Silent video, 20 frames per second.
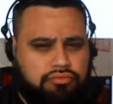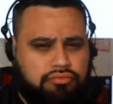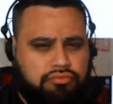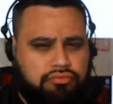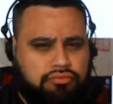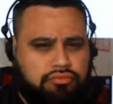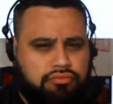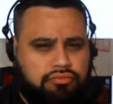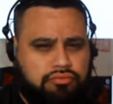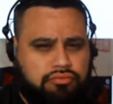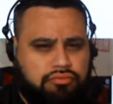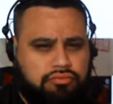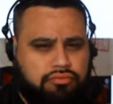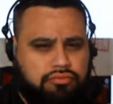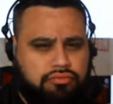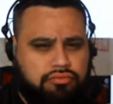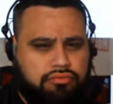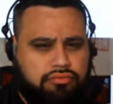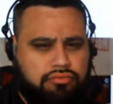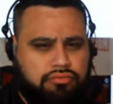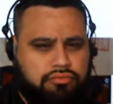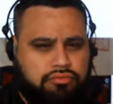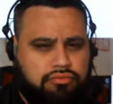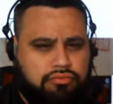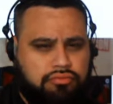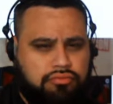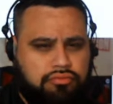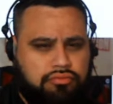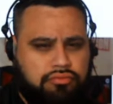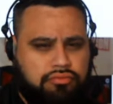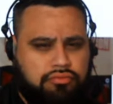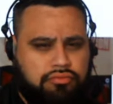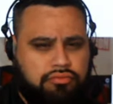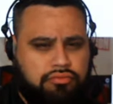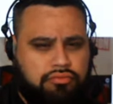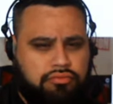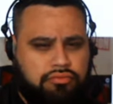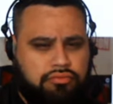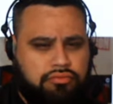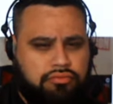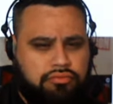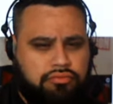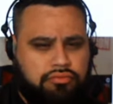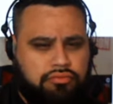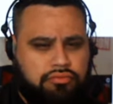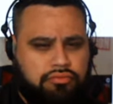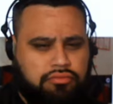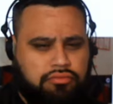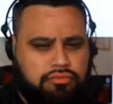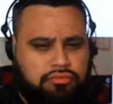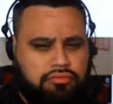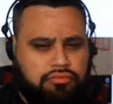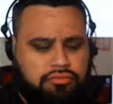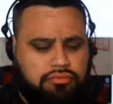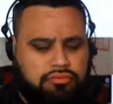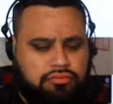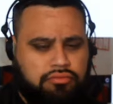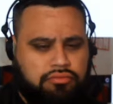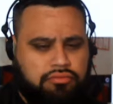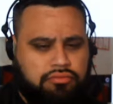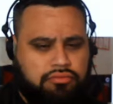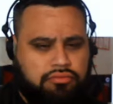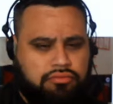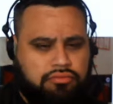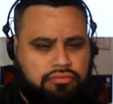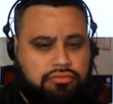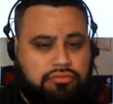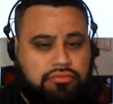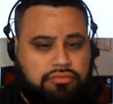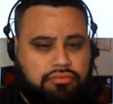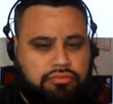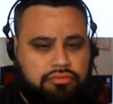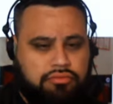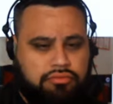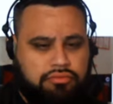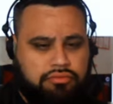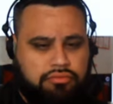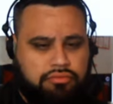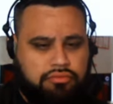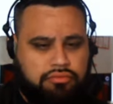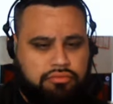[no speech]